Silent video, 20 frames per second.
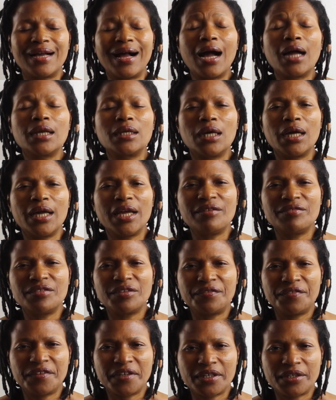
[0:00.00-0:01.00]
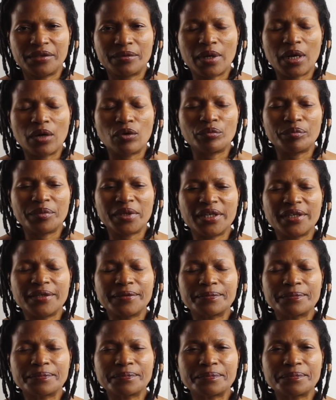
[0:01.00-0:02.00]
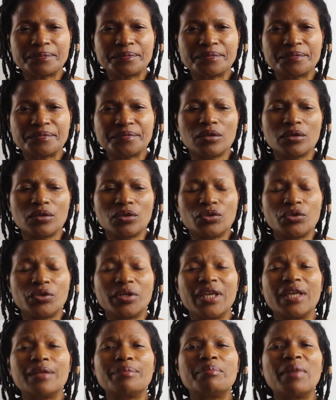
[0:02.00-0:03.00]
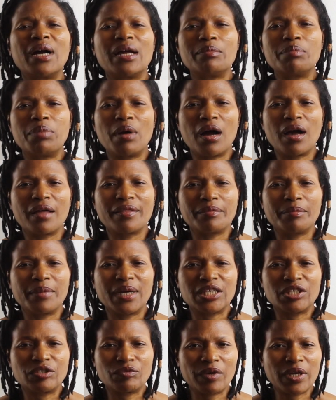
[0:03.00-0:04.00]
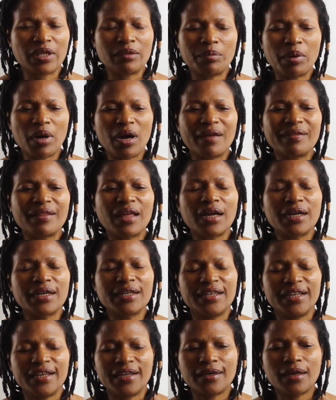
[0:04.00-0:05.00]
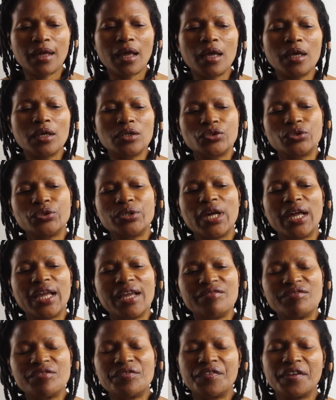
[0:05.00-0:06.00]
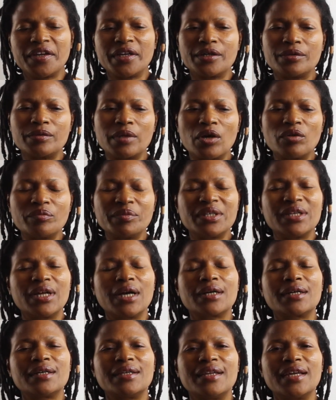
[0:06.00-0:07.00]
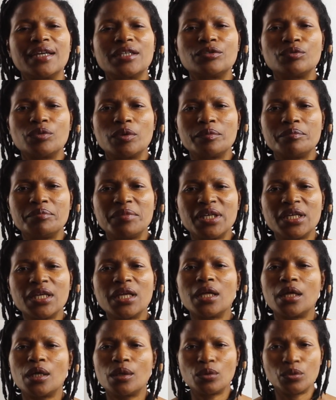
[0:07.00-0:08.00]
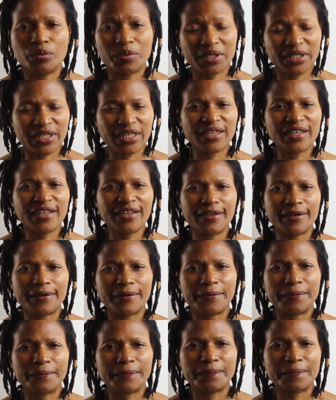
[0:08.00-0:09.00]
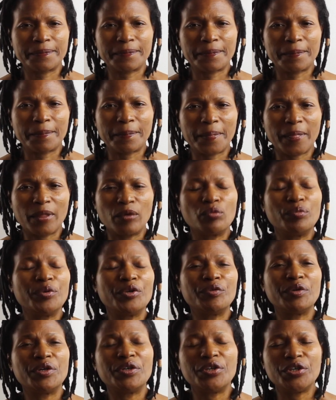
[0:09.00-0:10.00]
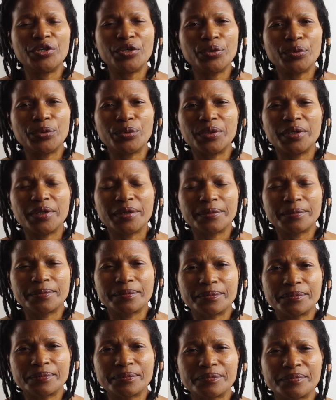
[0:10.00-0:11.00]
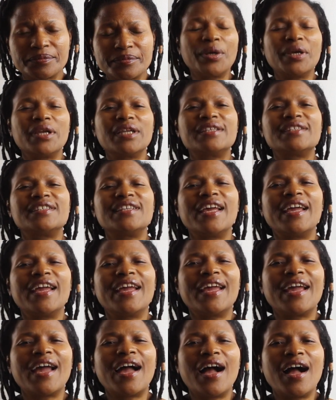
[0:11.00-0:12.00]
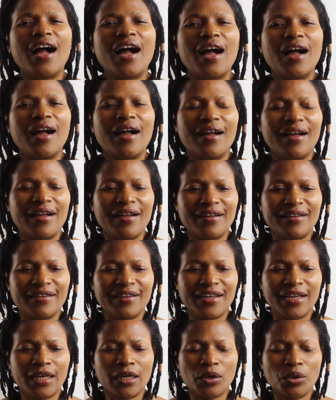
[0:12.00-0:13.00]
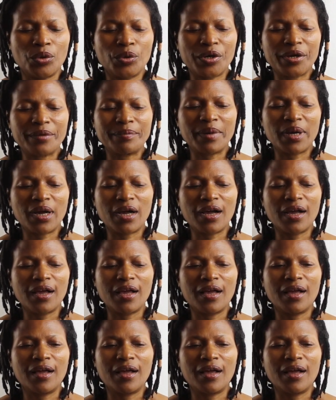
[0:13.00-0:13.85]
honor everything around me, to keep my path, my straight path clean, so that everything around me that connects with me will be clean, will be renewed. When they say, in Yoruba,